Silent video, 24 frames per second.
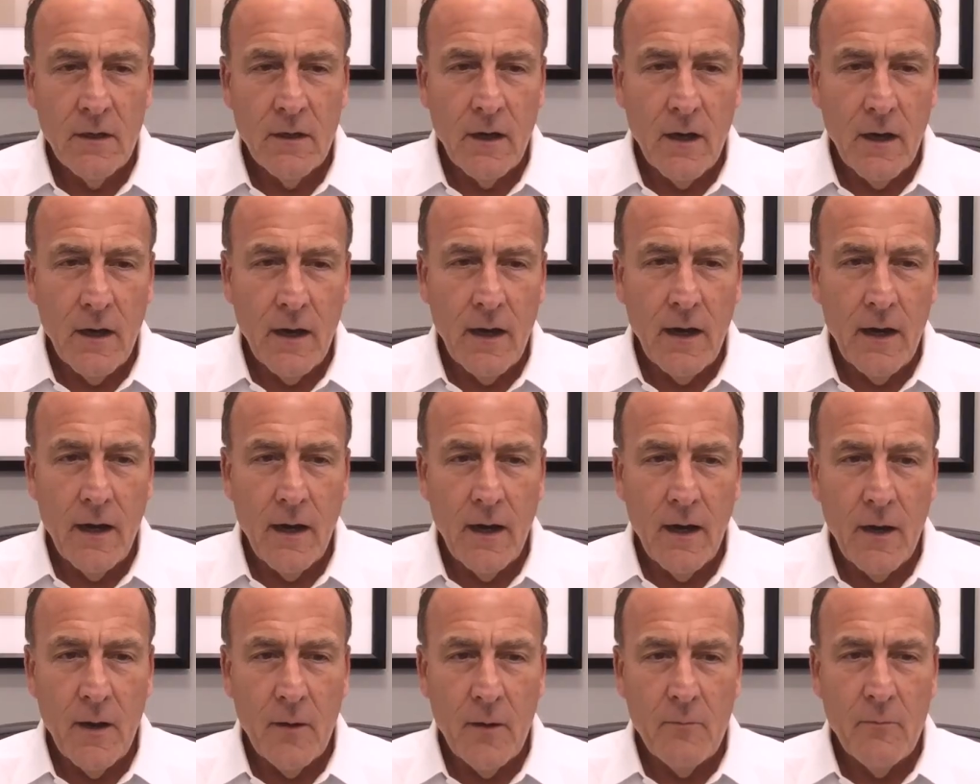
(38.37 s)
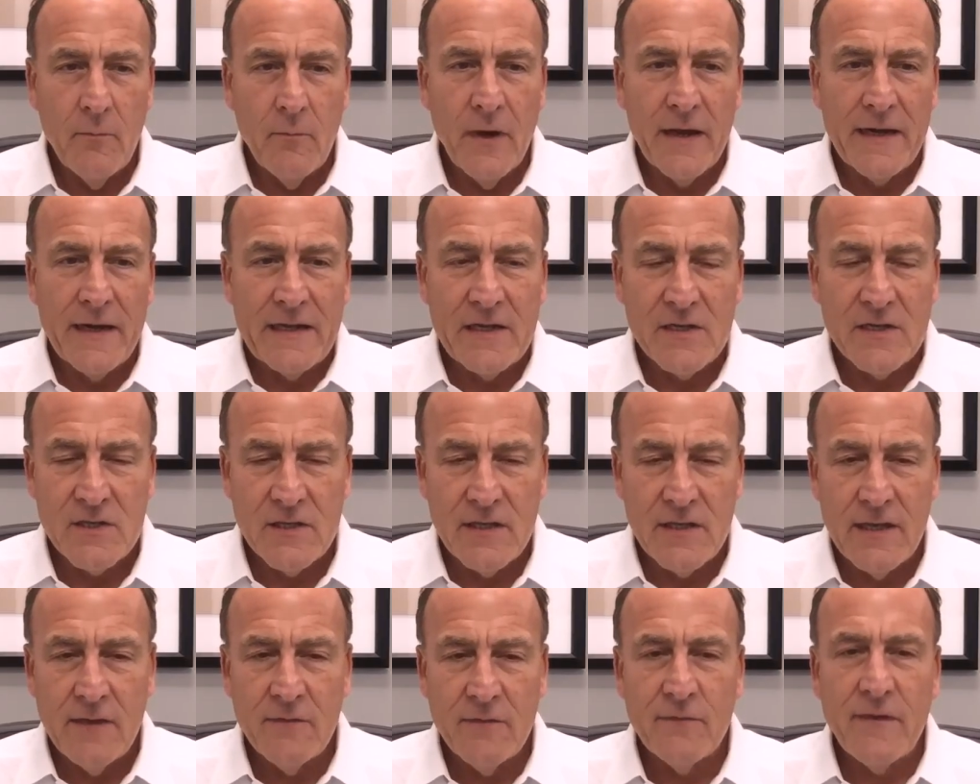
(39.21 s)
but is
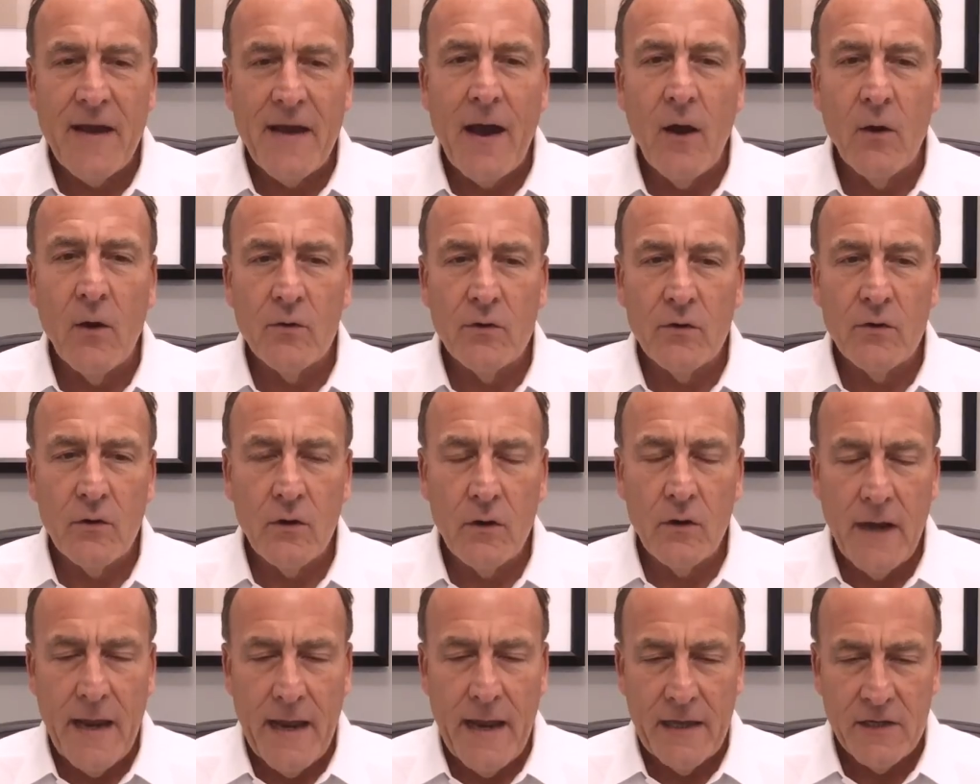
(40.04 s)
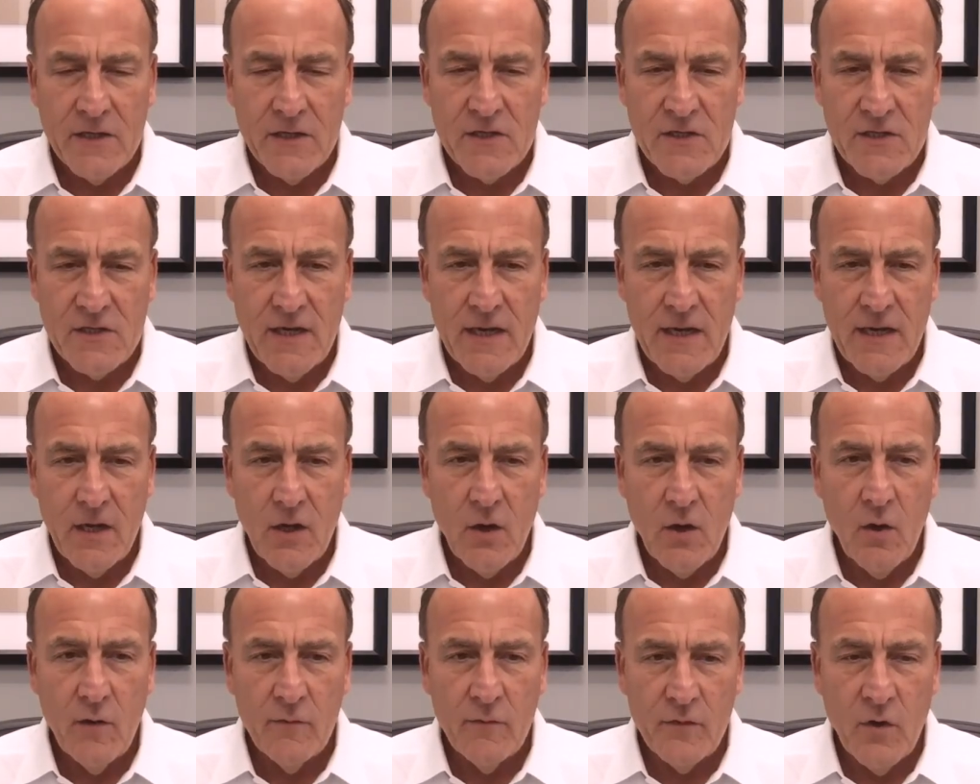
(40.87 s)
the founder and
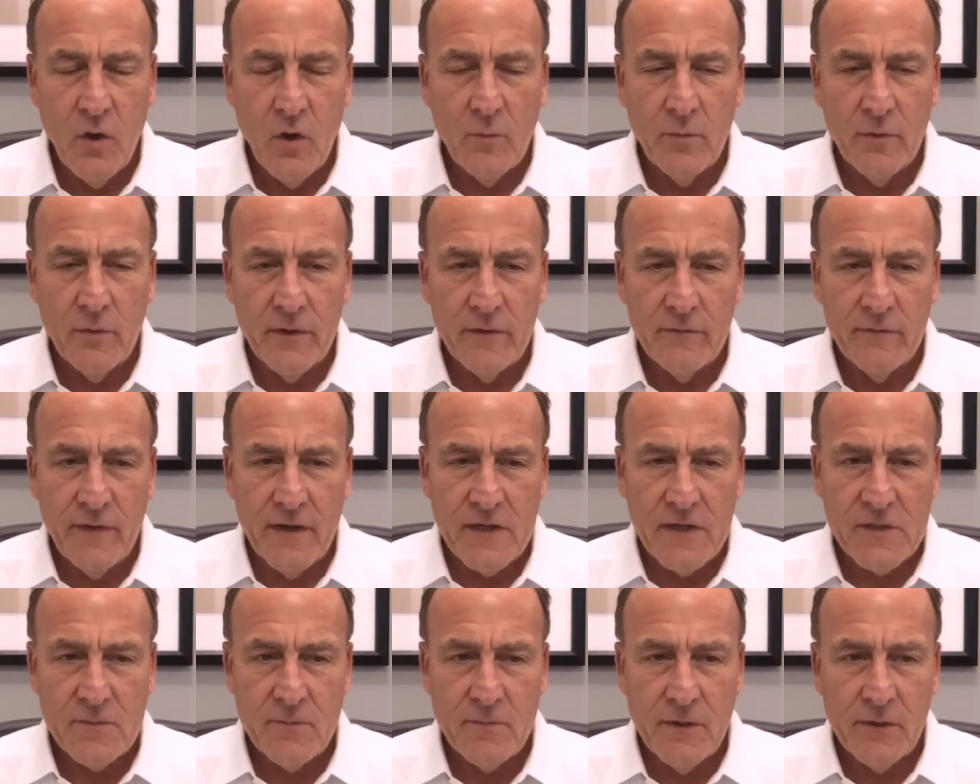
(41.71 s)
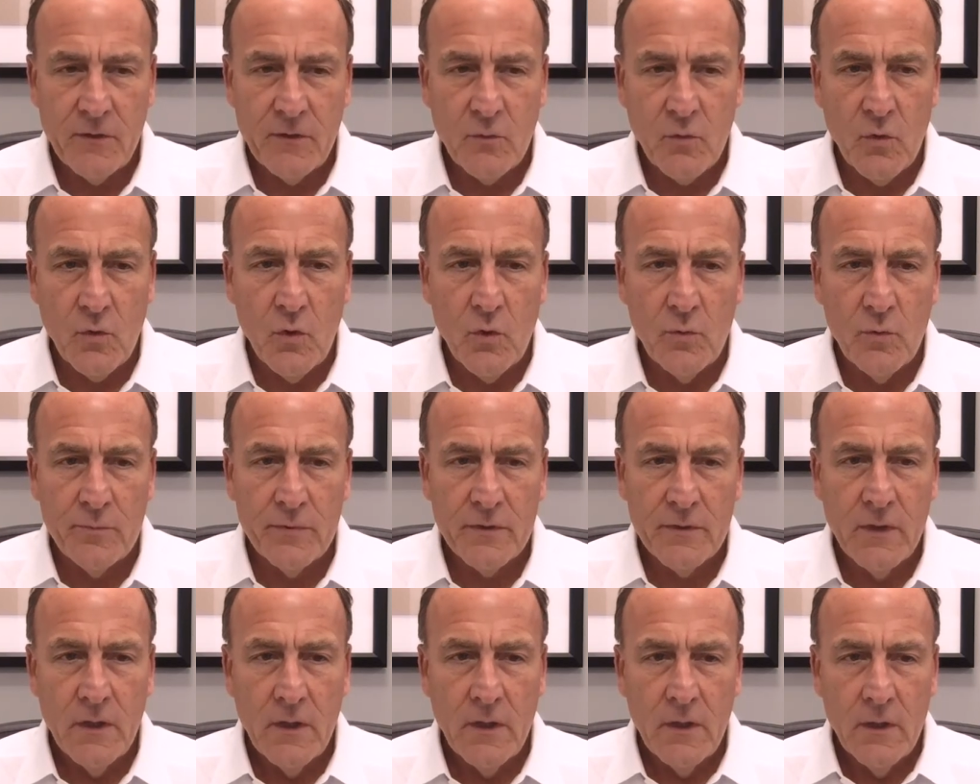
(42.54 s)
CEO of Noble Investment Group,
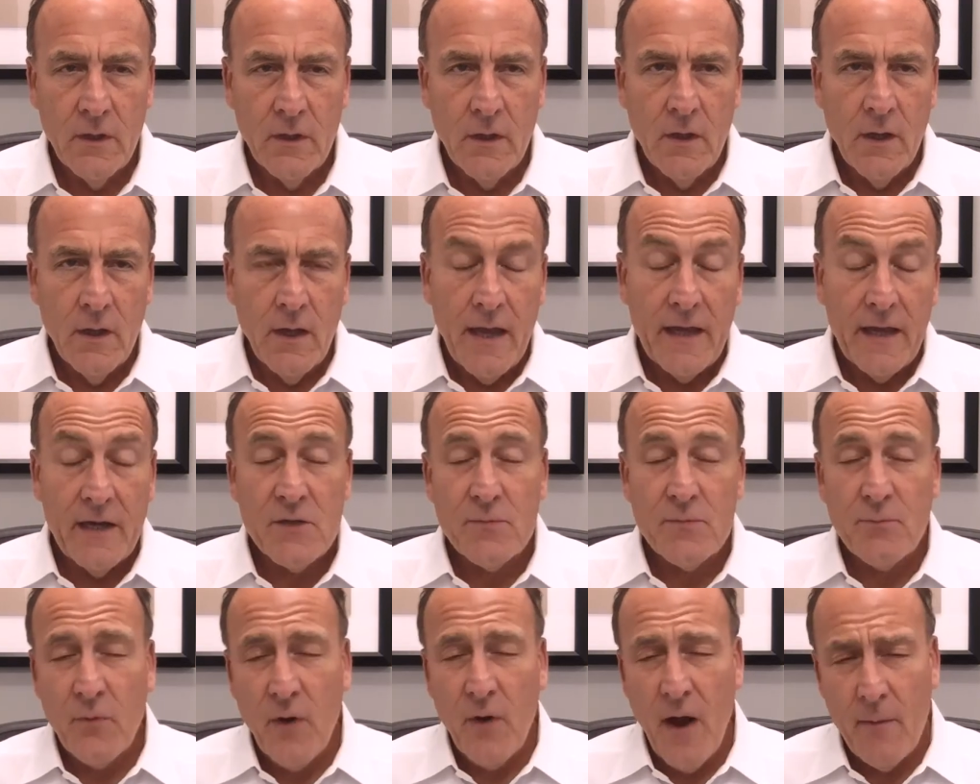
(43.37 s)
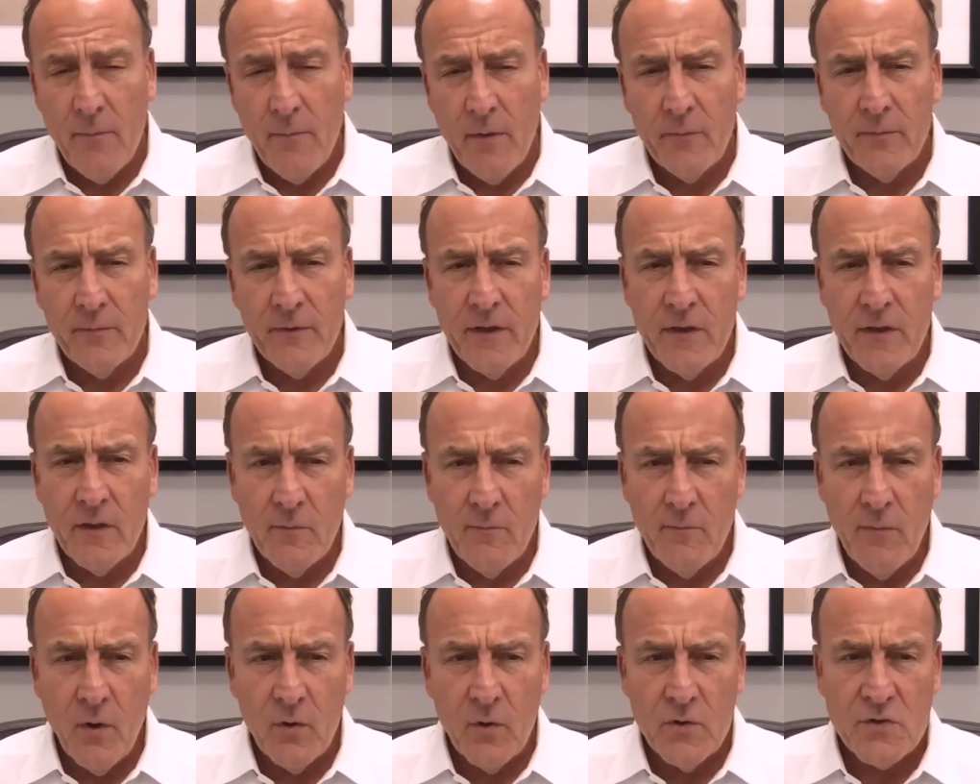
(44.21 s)
and is probably
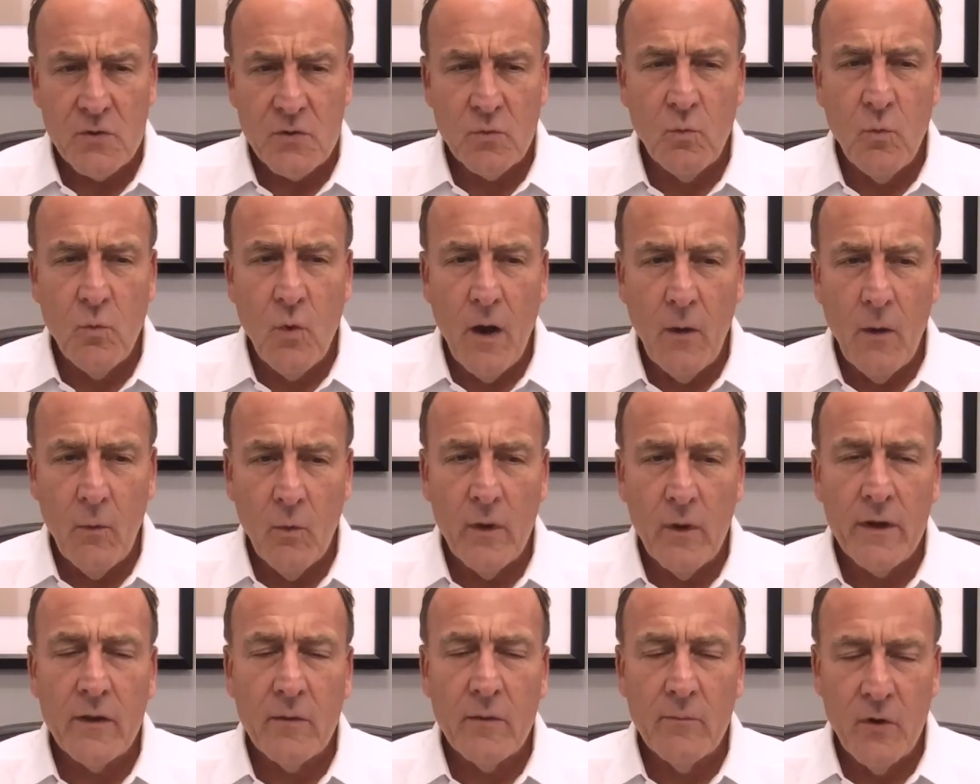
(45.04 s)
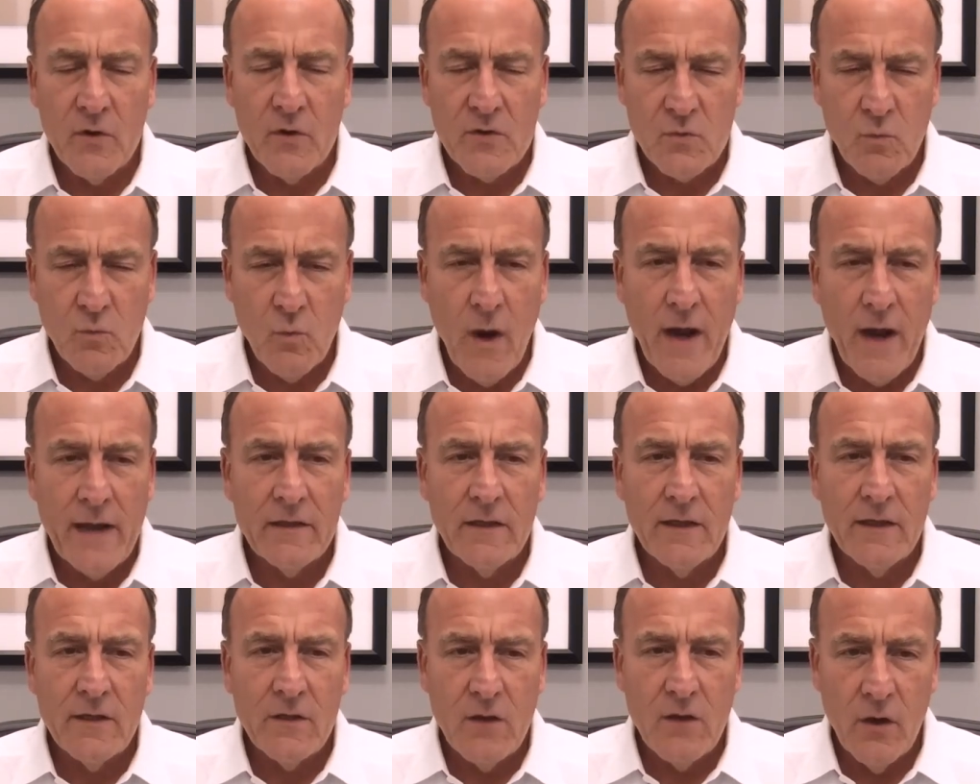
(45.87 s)
one of the most
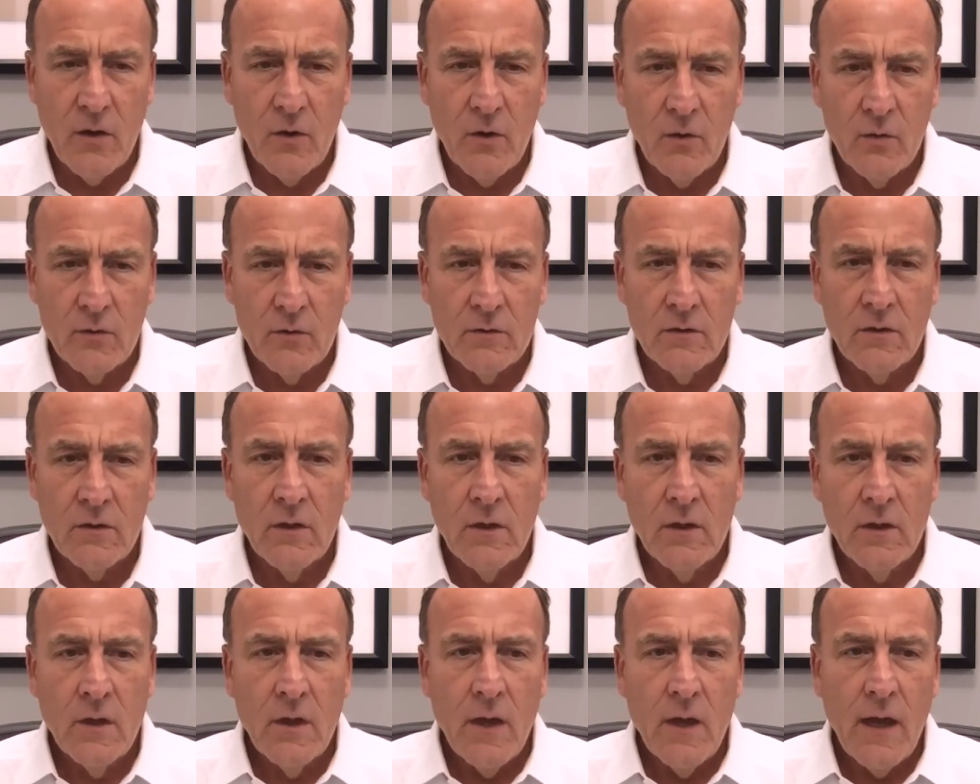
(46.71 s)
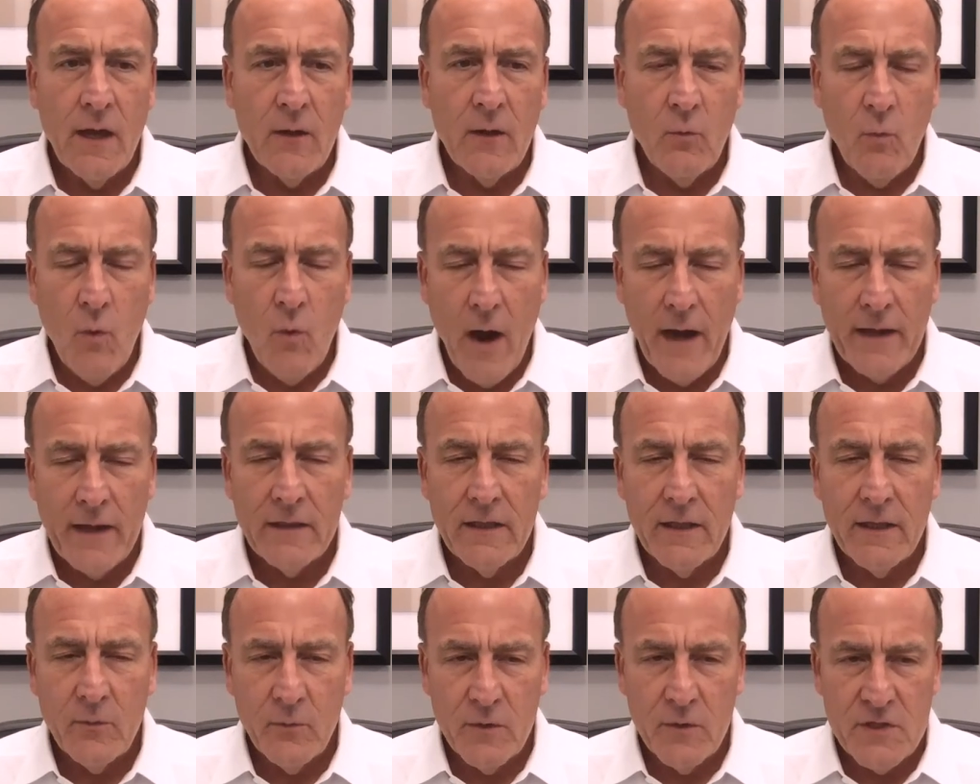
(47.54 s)
widely known and
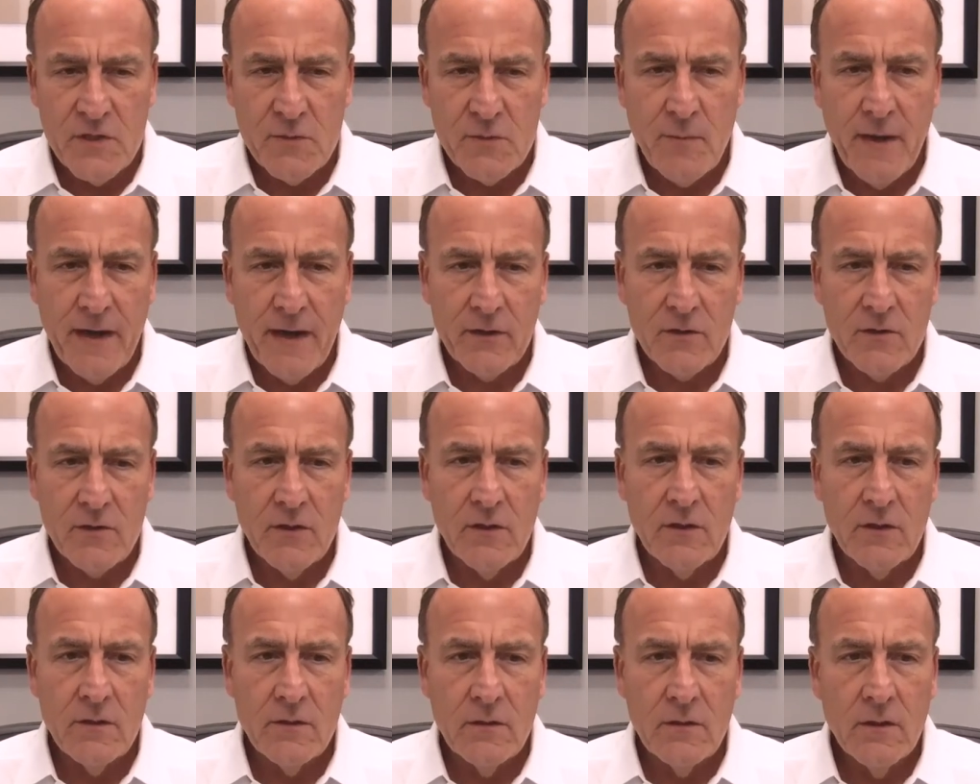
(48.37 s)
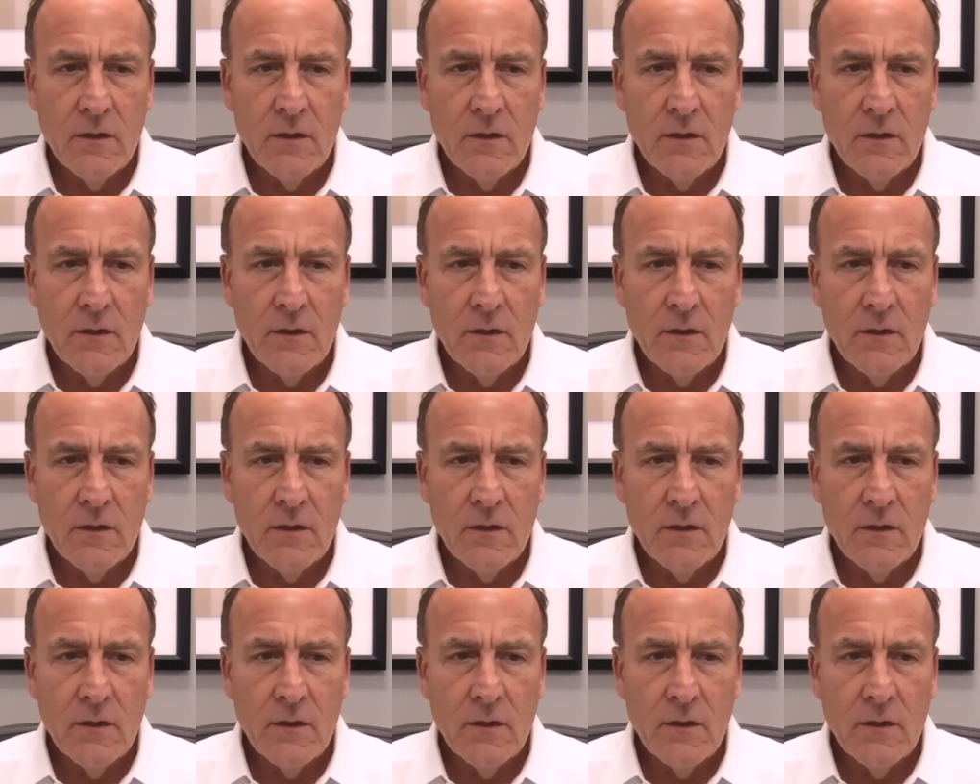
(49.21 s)
widely respected